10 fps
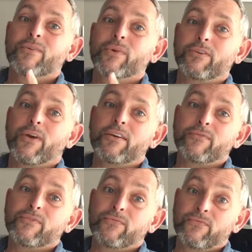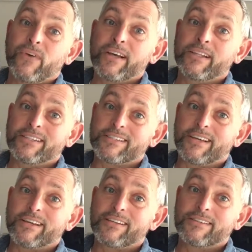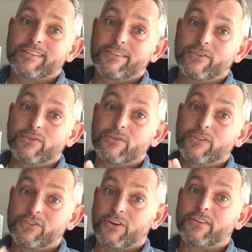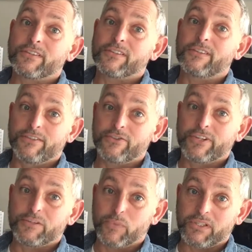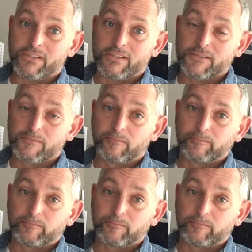whenever I finally decided to start this illustration business.